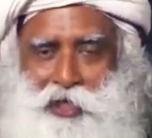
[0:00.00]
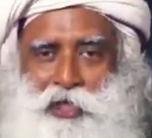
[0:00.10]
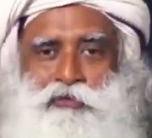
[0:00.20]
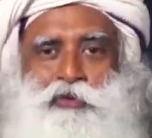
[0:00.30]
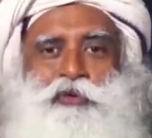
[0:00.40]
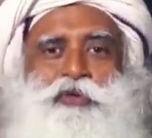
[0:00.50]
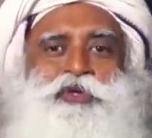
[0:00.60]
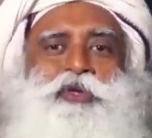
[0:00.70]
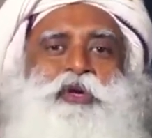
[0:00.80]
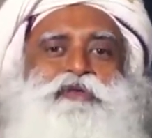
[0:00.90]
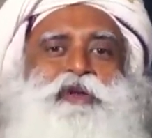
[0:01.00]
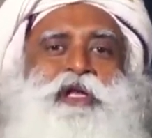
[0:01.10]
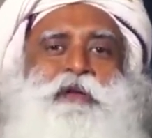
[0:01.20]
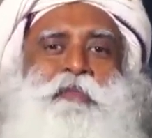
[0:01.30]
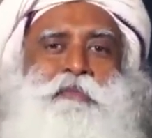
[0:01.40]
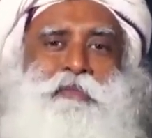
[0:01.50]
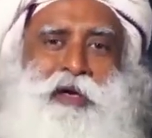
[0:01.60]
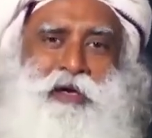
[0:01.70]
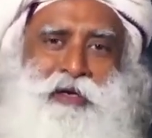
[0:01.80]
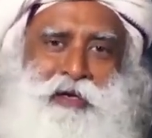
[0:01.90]
if you could joyfully
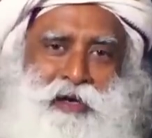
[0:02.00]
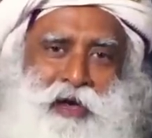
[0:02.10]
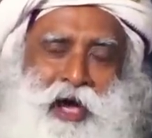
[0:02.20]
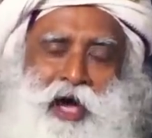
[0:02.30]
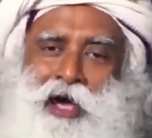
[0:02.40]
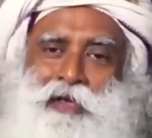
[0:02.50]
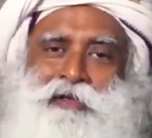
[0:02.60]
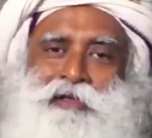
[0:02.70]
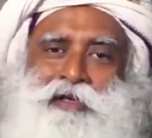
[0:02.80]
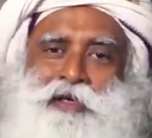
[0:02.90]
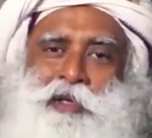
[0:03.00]
remember and